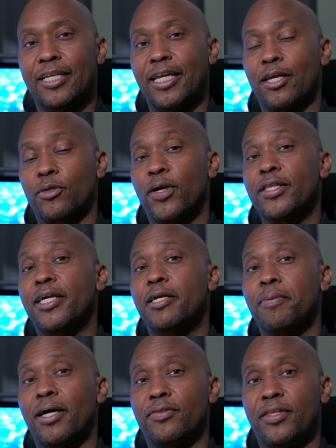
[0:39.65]
Now the great thing
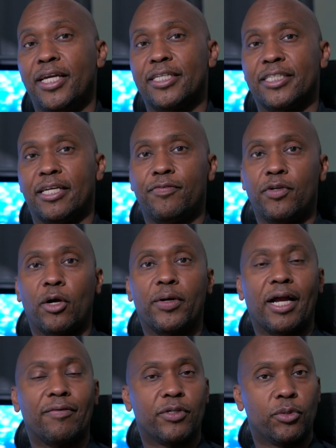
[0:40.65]
about this, if you
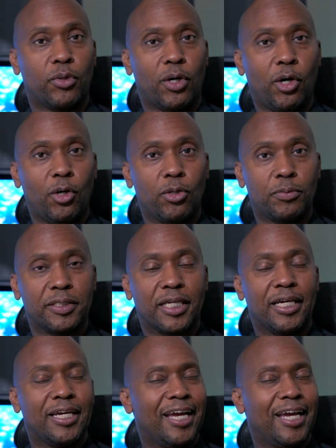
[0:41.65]
already have Google Homes